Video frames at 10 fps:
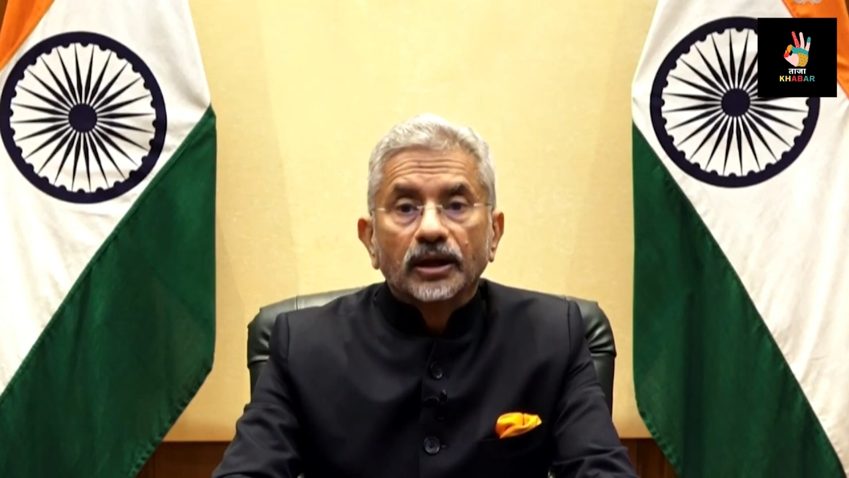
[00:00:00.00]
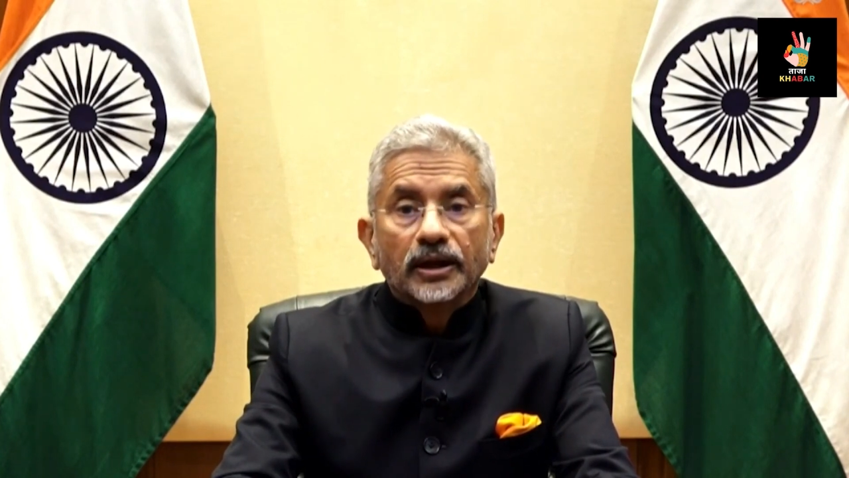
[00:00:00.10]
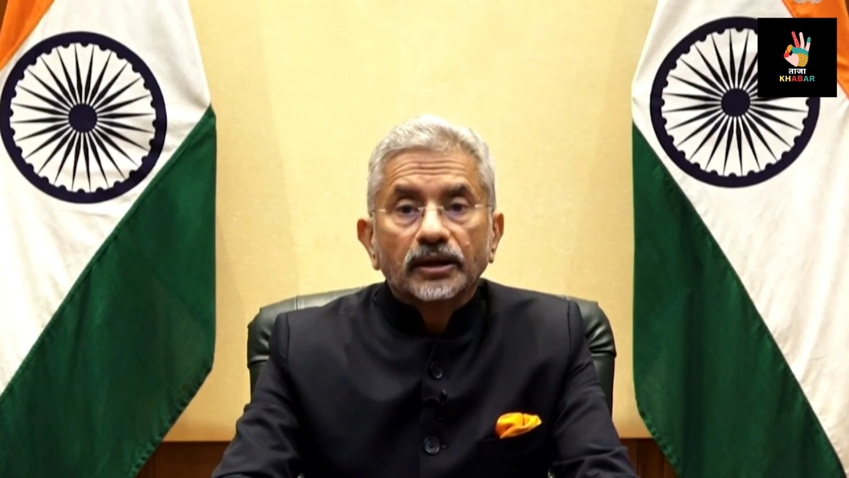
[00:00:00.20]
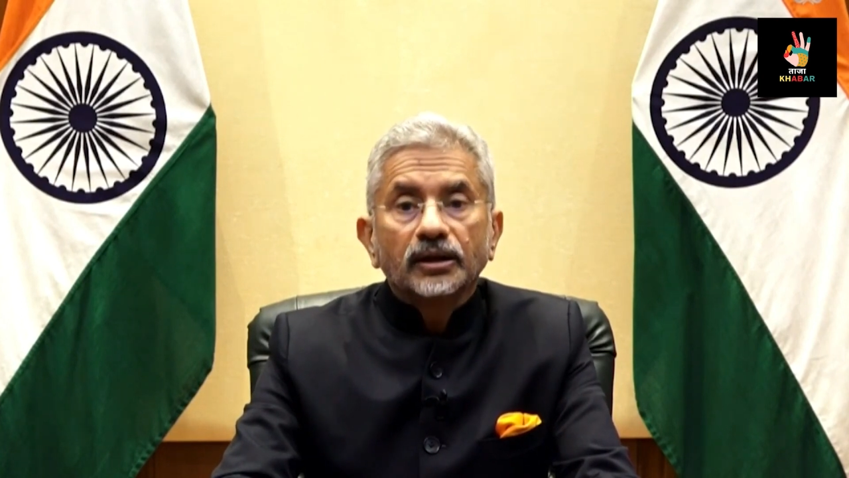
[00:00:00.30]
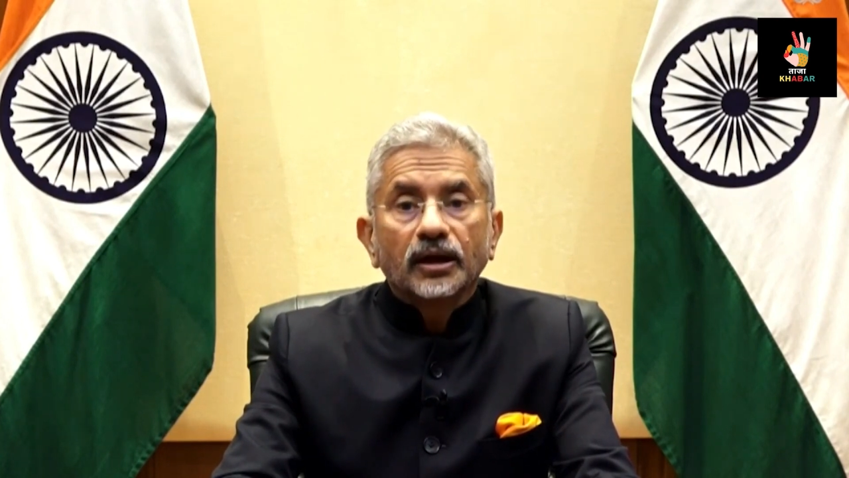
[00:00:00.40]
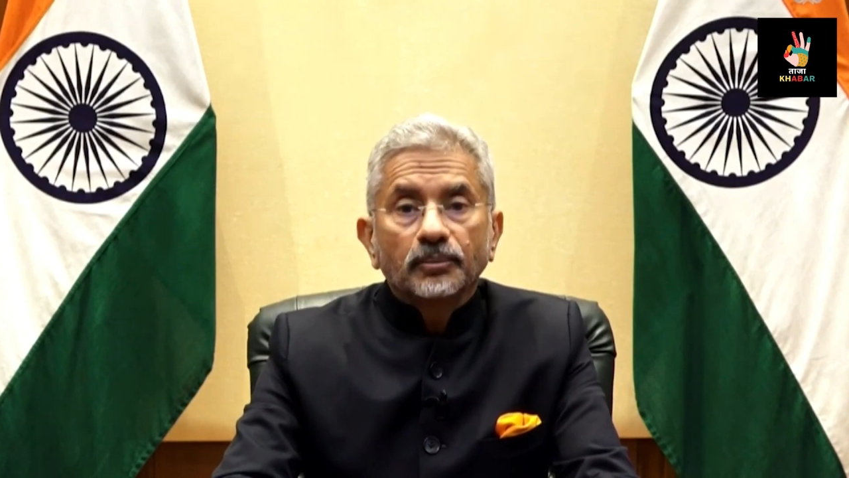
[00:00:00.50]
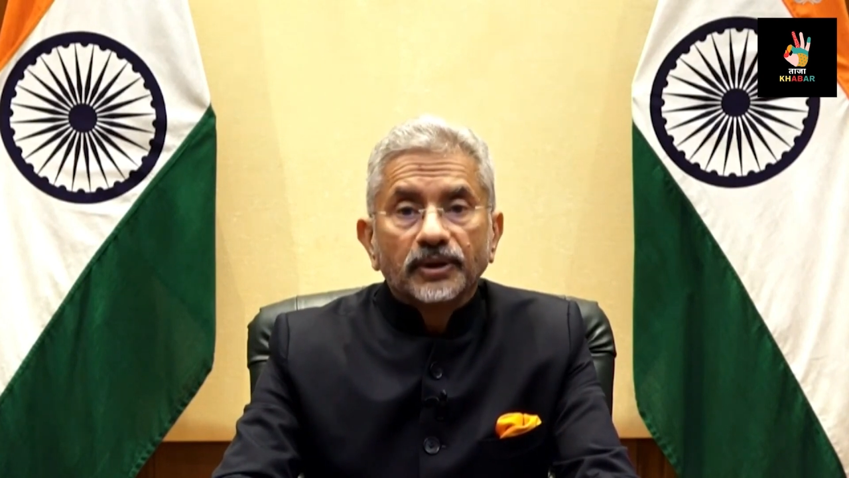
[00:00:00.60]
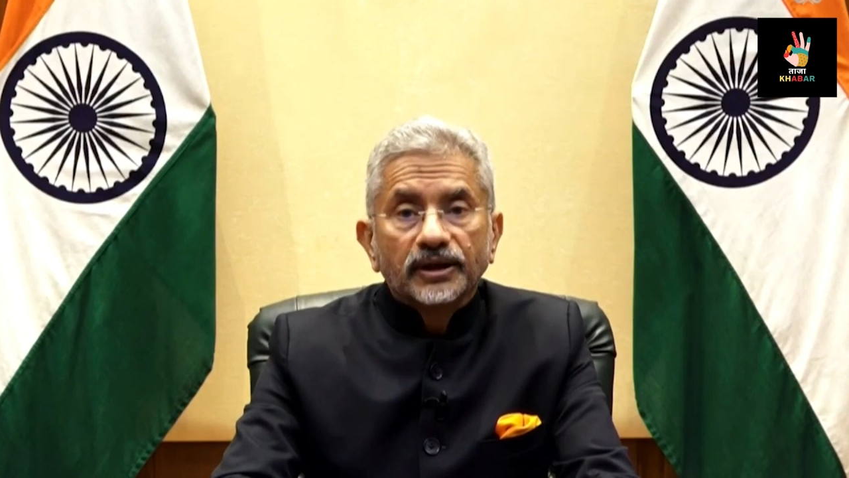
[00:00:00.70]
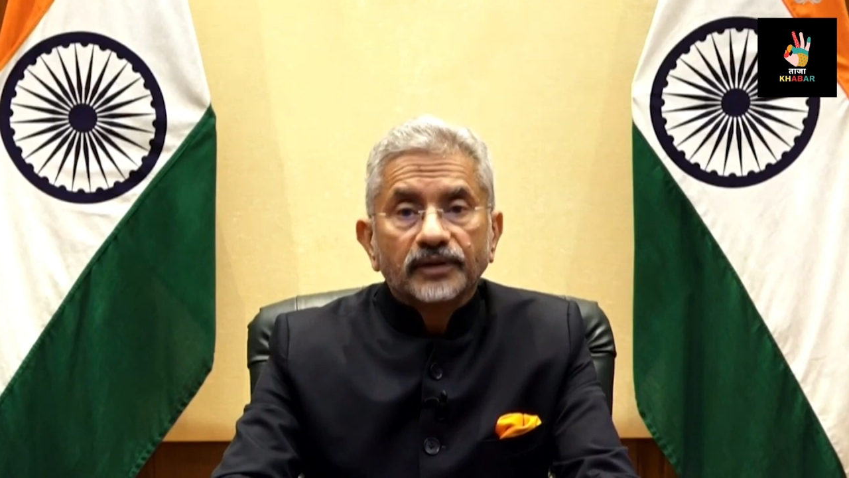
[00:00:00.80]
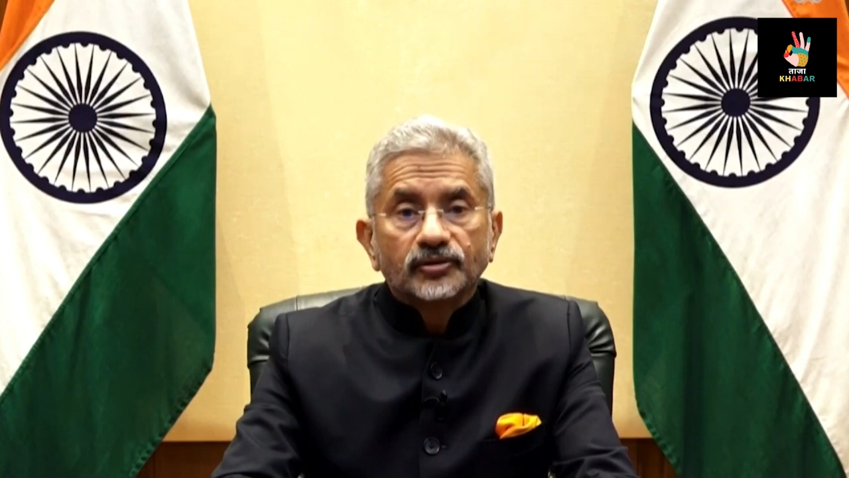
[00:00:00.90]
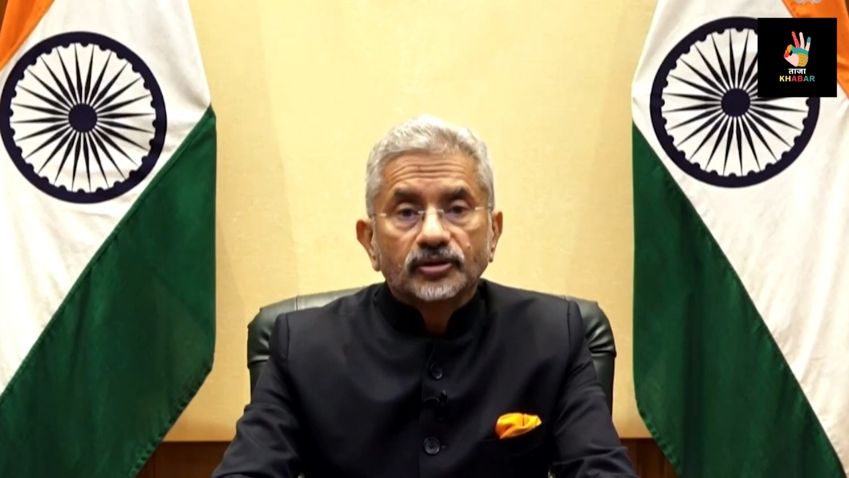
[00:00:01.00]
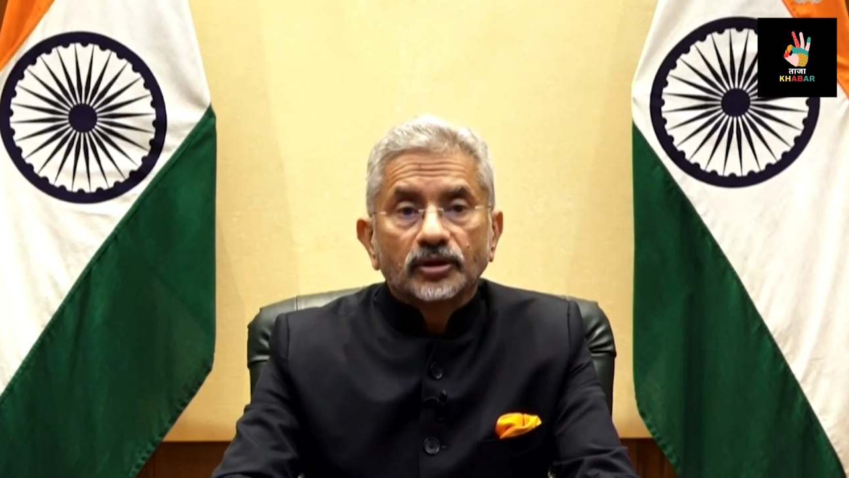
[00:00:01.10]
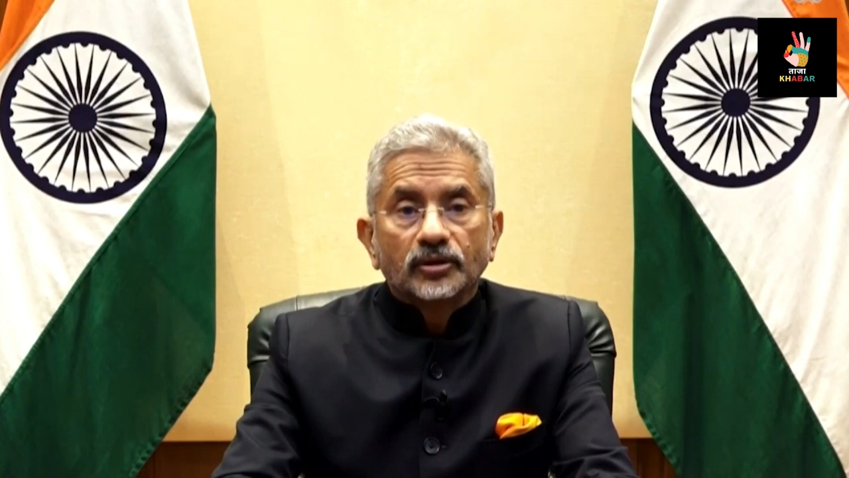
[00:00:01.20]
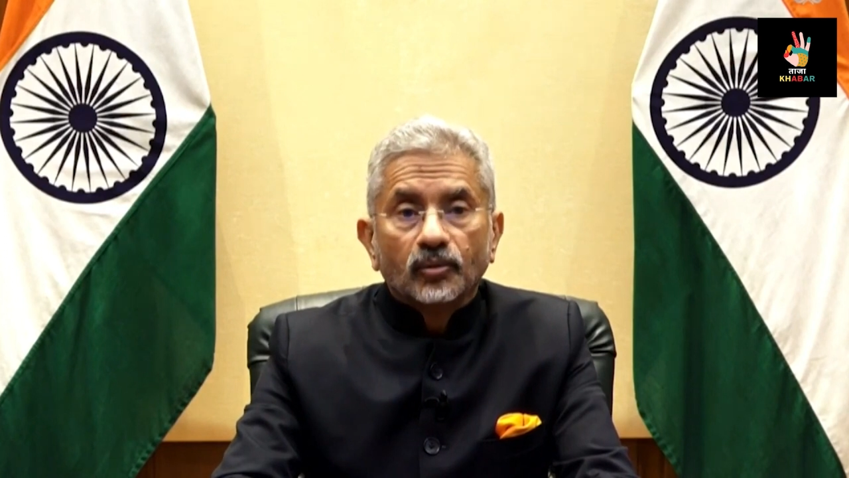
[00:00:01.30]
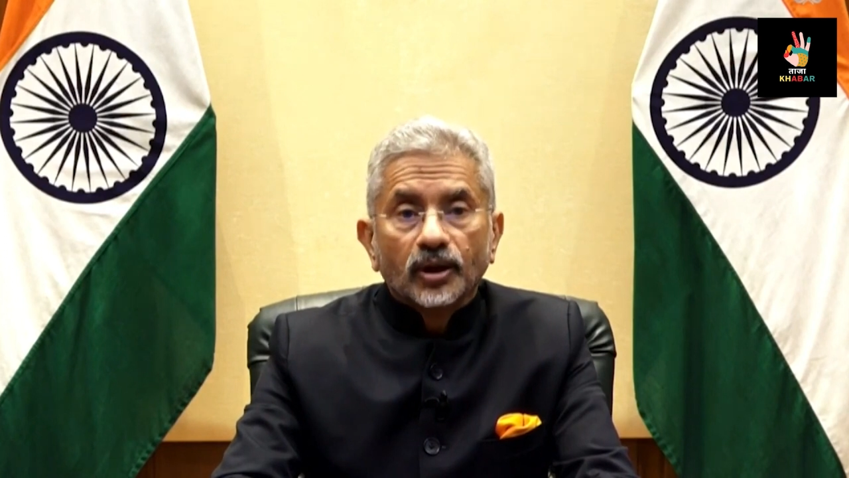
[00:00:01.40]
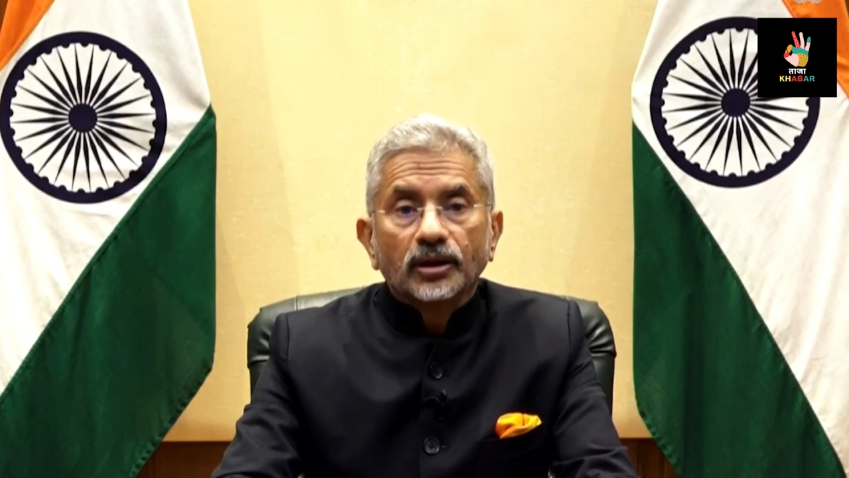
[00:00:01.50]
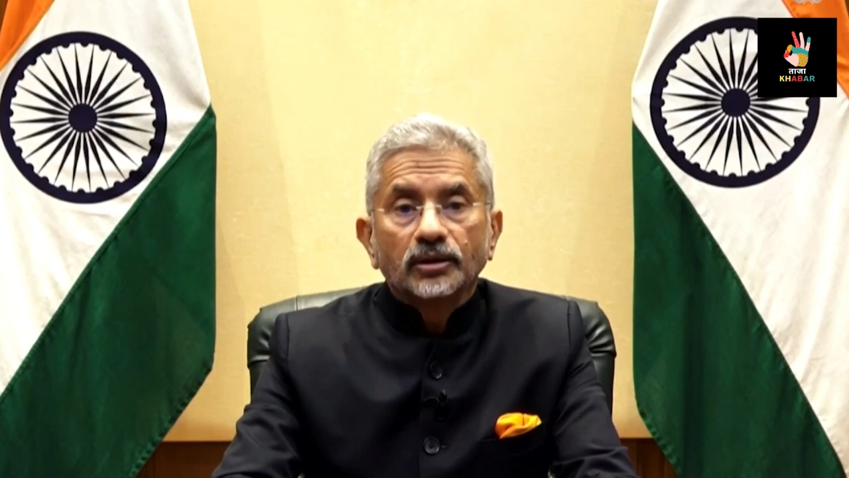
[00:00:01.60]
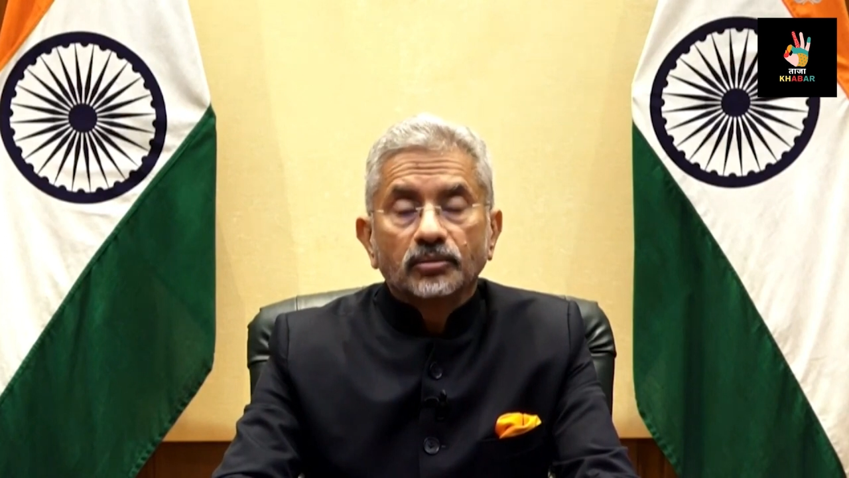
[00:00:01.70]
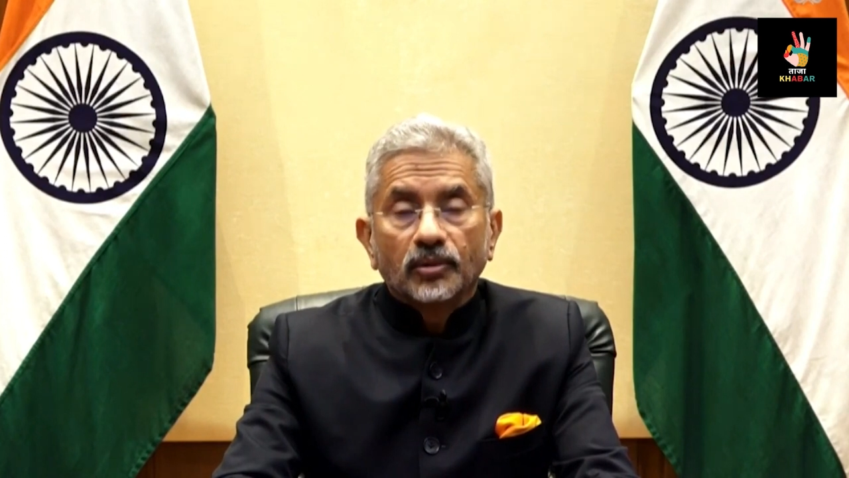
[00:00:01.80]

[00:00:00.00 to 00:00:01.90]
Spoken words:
India believes that the world